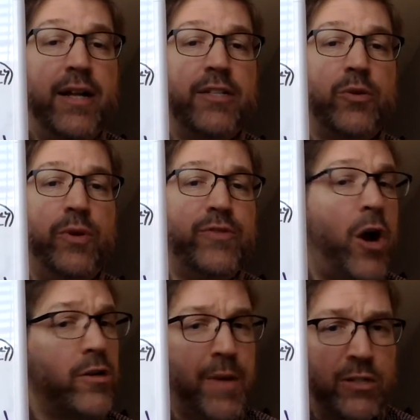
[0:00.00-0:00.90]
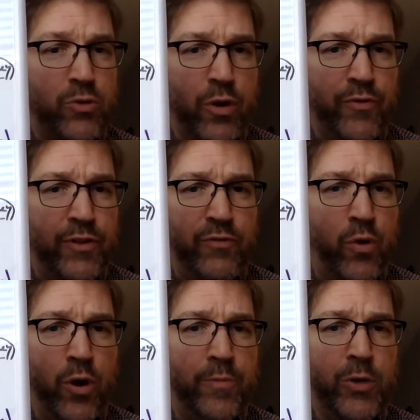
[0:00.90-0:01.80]
So we've talked about strophic
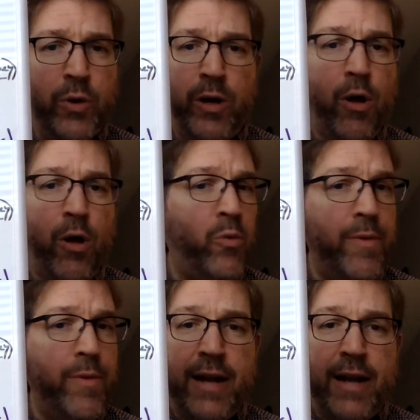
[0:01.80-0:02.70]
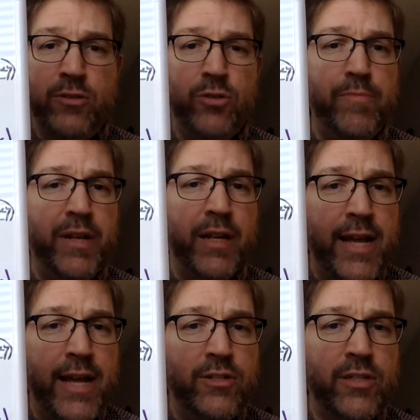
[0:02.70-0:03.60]
form going all the way back to the Middle
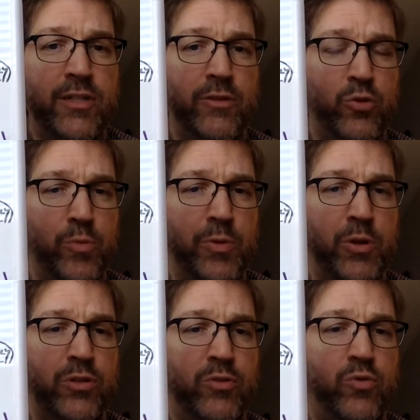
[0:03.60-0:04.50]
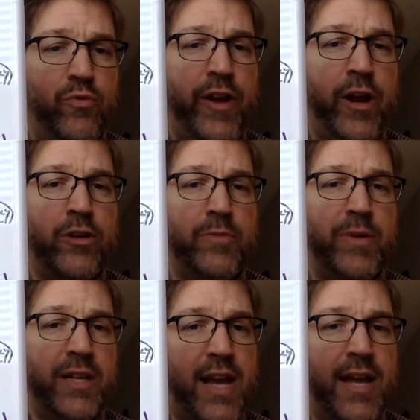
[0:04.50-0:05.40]
Ages and the troubadours and trouvères,
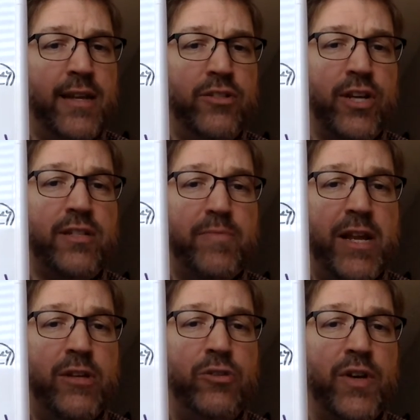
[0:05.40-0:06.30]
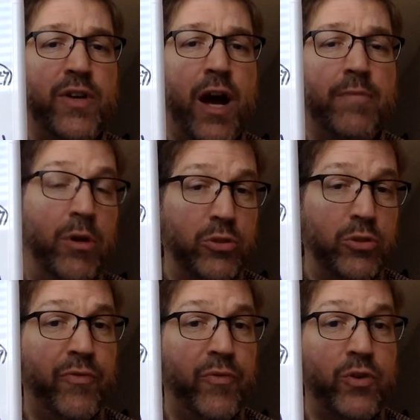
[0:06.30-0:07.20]
but again, it just means you've got
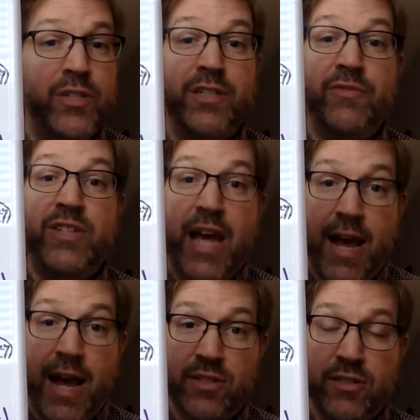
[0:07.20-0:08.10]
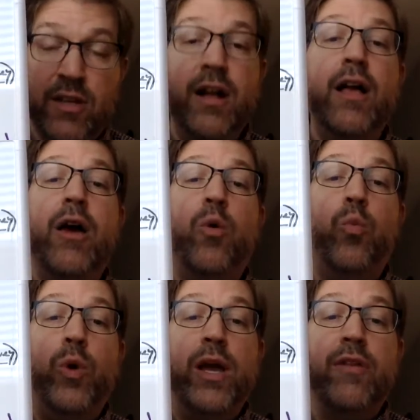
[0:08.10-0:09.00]
multiple verses of text
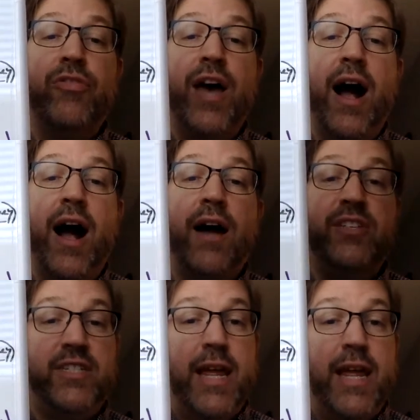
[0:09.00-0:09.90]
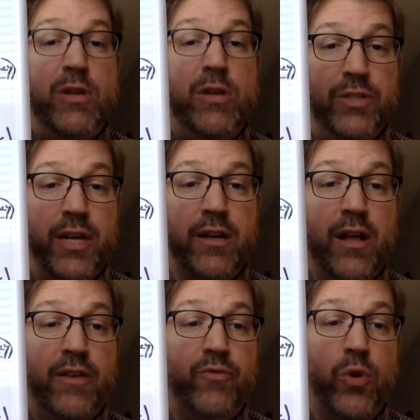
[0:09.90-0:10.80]
with the same music
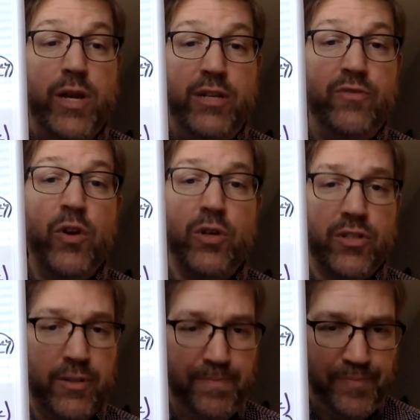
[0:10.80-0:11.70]
for each verse.